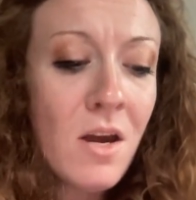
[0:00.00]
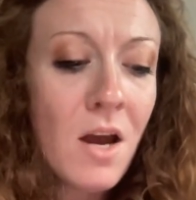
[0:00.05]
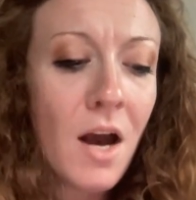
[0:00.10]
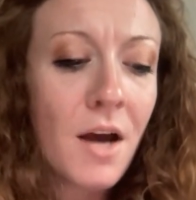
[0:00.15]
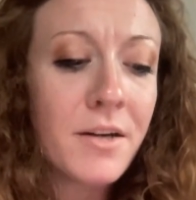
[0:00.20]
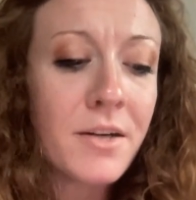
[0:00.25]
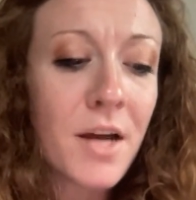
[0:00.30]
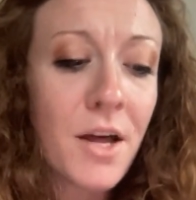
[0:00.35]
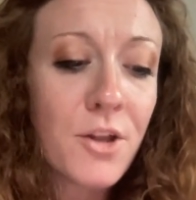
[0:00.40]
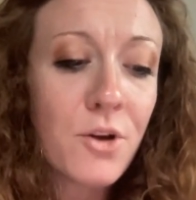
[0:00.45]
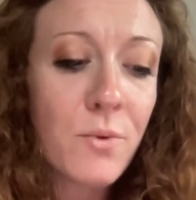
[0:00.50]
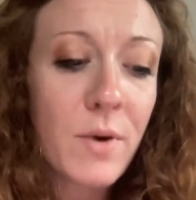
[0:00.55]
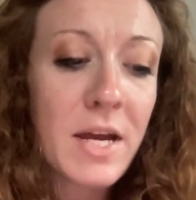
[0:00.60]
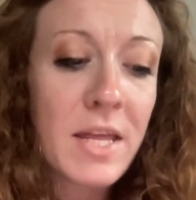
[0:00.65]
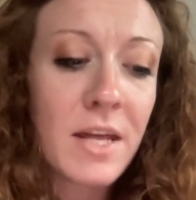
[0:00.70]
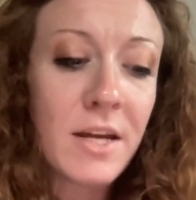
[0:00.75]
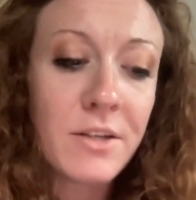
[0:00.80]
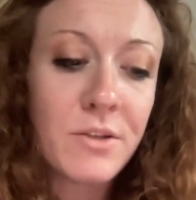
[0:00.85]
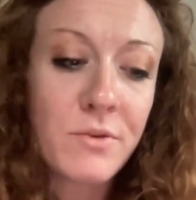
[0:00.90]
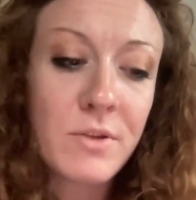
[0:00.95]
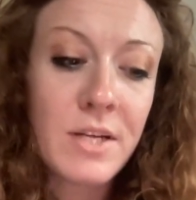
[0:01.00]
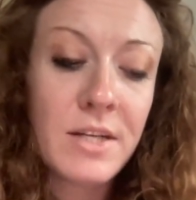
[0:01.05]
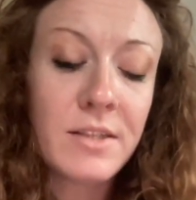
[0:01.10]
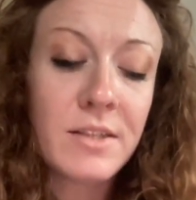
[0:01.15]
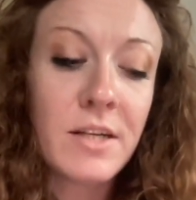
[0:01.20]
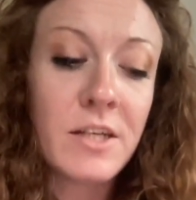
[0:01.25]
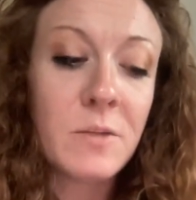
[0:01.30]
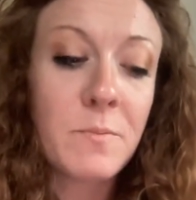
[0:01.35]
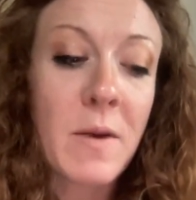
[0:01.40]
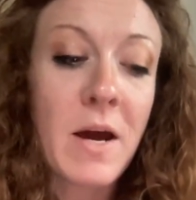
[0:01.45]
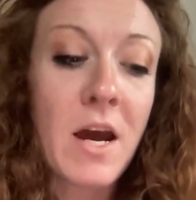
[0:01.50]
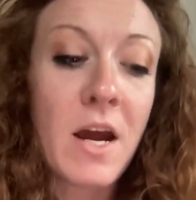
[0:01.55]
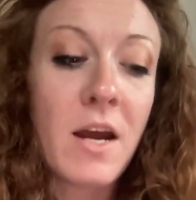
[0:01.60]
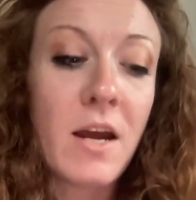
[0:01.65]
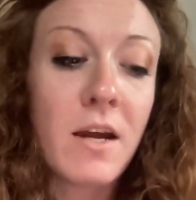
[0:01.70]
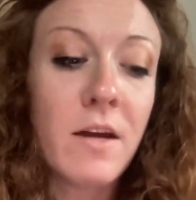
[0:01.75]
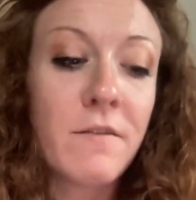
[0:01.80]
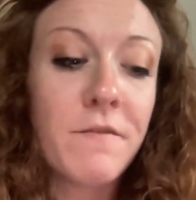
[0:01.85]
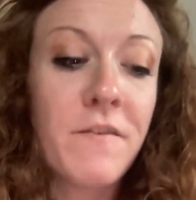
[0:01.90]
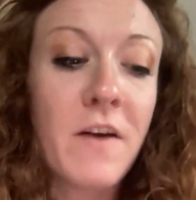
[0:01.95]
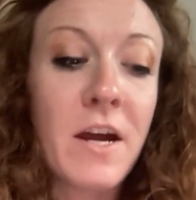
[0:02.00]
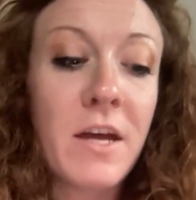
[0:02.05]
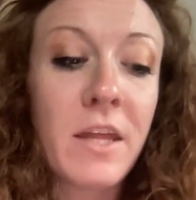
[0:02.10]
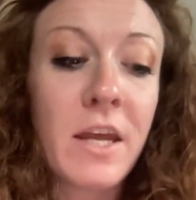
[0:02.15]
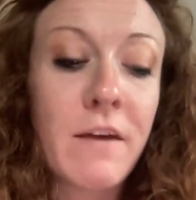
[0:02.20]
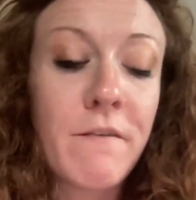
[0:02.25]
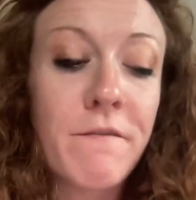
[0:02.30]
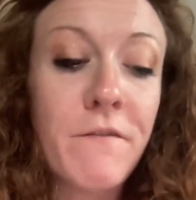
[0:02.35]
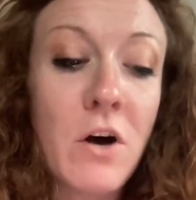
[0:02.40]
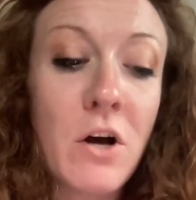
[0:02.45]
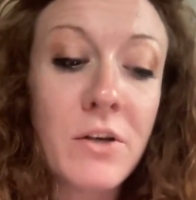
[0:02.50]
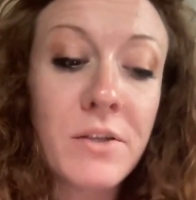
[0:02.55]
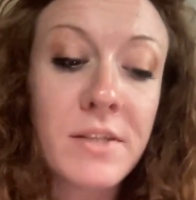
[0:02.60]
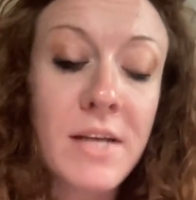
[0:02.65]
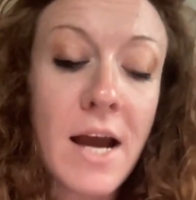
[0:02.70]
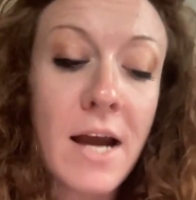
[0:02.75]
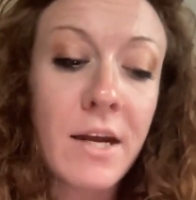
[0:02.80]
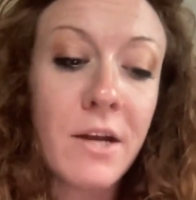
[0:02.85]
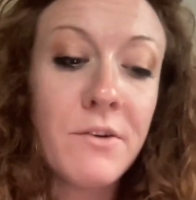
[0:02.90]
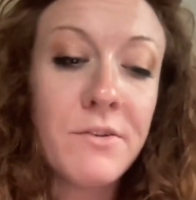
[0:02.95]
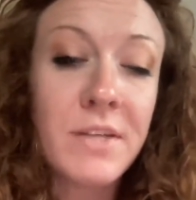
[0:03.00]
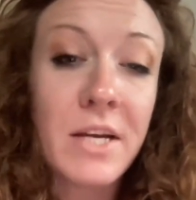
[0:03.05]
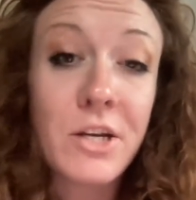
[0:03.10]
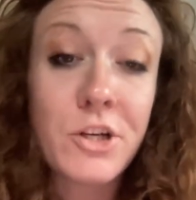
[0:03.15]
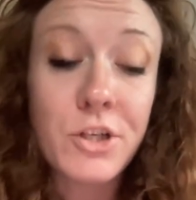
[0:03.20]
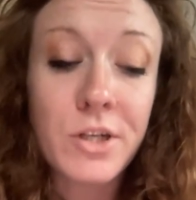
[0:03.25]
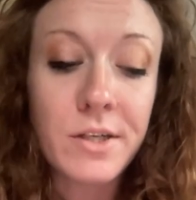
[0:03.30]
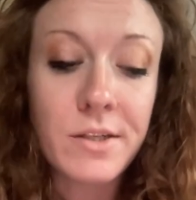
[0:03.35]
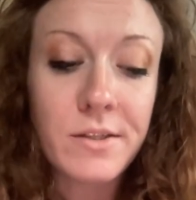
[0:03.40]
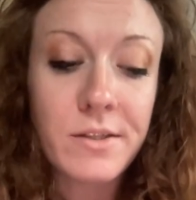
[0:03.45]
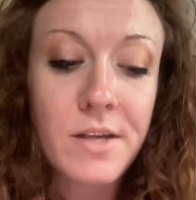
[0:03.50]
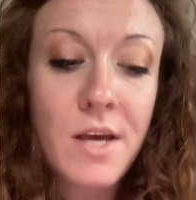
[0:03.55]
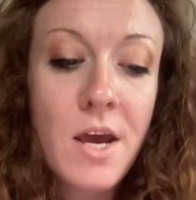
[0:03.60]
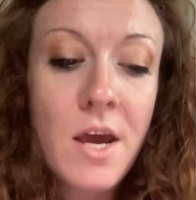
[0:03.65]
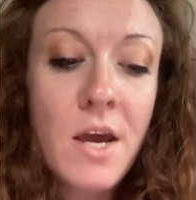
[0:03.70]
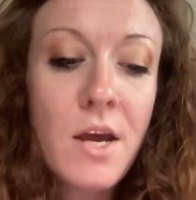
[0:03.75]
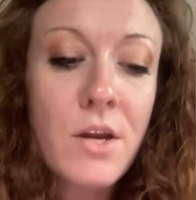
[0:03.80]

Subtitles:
Another way they do this is by filing false accusations.